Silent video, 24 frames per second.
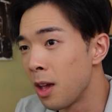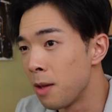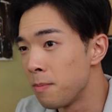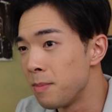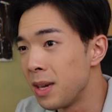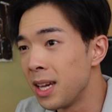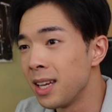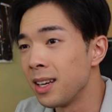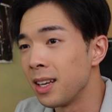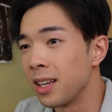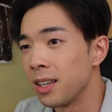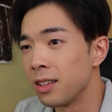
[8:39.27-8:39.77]

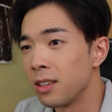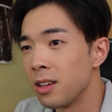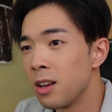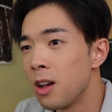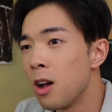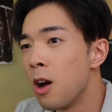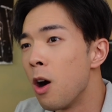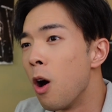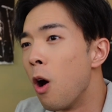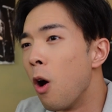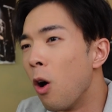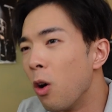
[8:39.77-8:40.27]
Meaning,
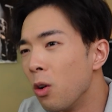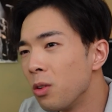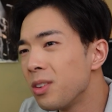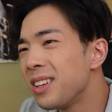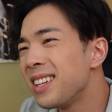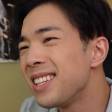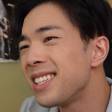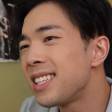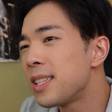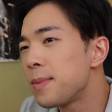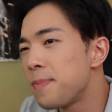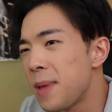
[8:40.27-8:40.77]

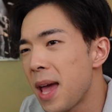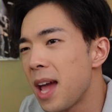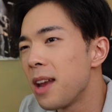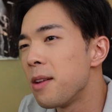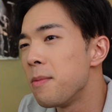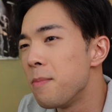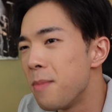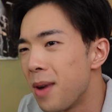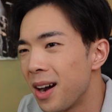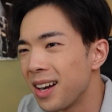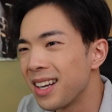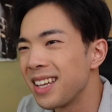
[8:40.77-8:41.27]
only
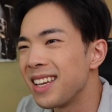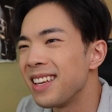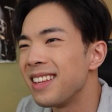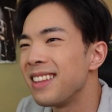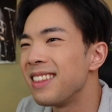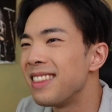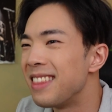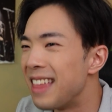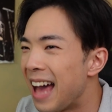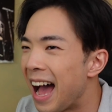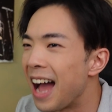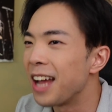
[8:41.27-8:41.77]
spend
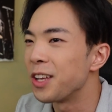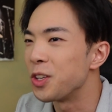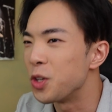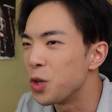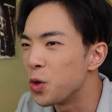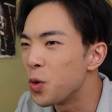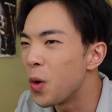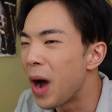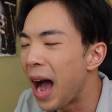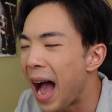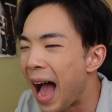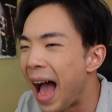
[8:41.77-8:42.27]
money that
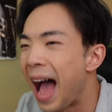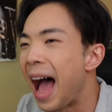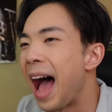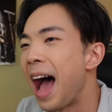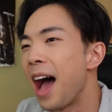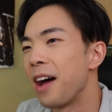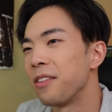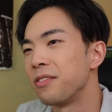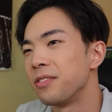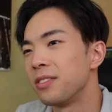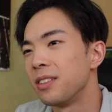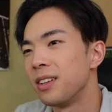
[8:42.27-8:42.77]
you
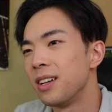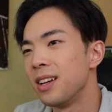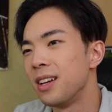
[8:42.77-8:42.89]
have.